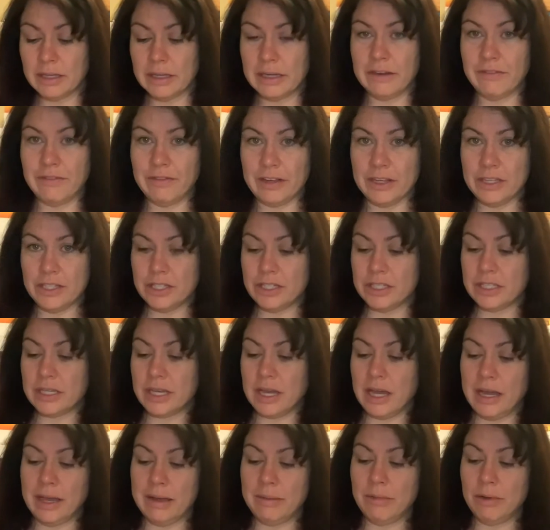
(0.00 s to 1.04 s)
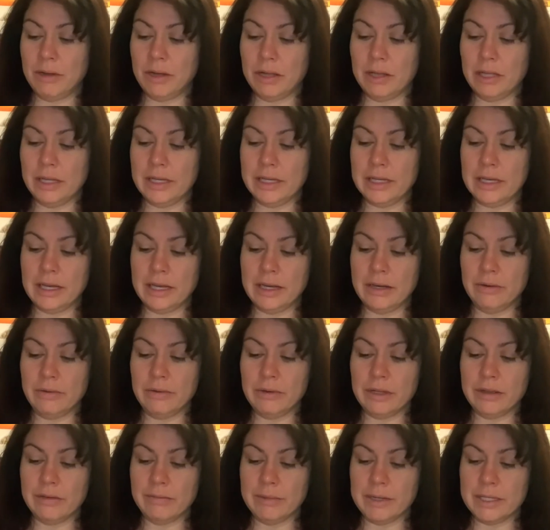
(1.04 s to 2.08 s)
And if I just eyeball it, I
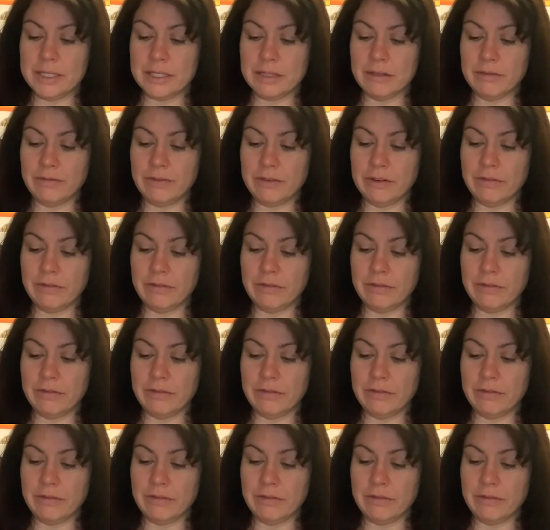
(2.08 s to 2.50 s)
don't give myself